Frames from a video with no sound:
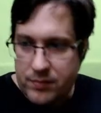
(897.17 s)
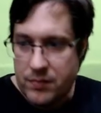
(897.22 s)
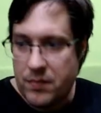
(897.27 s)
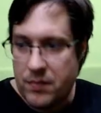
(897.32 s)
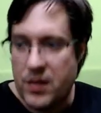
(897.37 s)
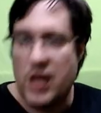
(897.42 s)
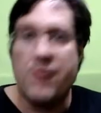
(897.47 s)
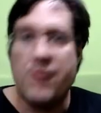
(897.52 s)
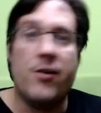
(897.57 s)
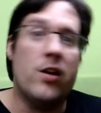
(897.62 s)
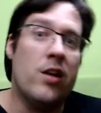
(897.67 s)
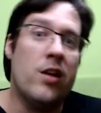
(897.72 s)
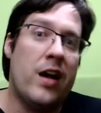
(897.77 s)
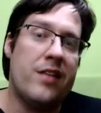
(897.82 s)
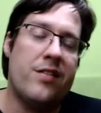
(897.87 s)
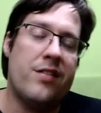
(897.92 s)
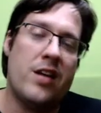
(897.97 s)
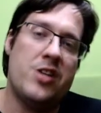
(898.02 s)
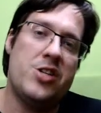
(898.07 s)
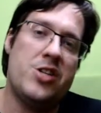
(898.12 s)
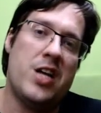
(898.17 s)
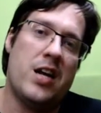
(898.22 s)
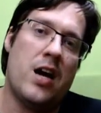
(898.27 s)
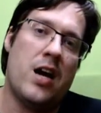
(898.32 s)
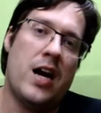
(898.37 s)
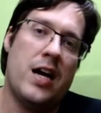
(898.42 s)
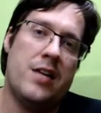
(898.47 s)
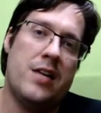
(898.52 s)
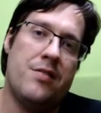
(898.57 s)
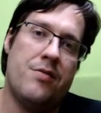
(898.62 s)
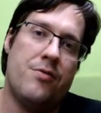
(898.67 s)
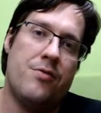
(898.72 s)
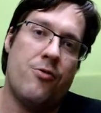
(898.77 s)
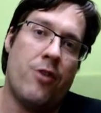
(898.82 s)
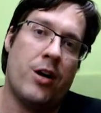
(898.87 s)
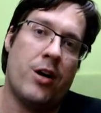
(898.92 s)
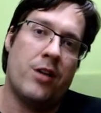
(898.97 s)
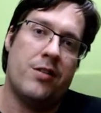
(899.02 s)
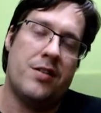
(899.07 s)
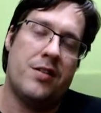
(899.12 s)
If you're a light side Jedi drawing
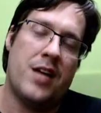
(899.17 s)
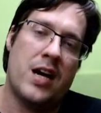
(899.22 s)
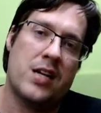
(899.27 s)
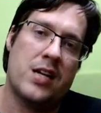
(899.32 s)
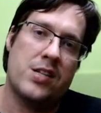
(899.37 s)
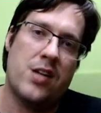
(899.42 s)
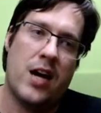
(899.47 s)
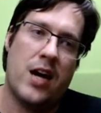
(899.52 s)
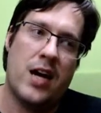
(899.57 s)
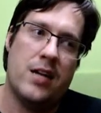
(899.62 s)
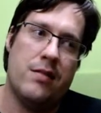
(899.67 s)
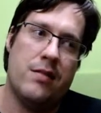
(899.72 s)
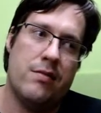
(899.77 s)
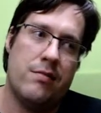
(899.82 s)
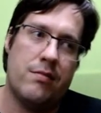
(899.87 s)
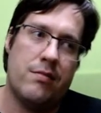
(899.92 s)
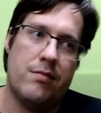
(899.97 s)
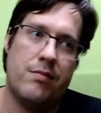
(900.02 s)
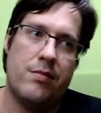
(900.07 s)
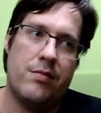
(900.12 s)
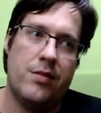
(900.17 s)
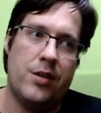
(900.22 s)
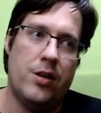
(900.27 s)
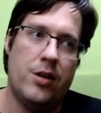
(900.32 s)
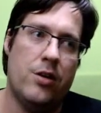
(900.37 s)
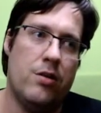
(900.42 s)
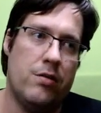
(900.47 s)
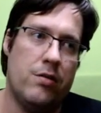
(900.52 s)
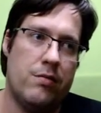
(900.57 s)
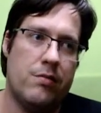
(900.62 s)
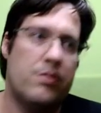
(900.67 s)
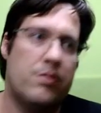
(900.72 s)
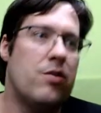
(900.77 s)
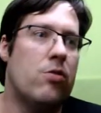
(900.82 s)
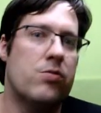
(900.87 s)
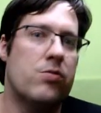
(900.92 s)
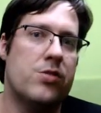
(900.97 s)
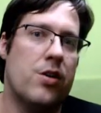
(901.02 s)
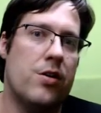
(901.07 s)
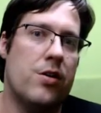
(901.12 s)
on the dark side, you
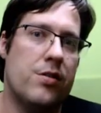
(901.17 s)
also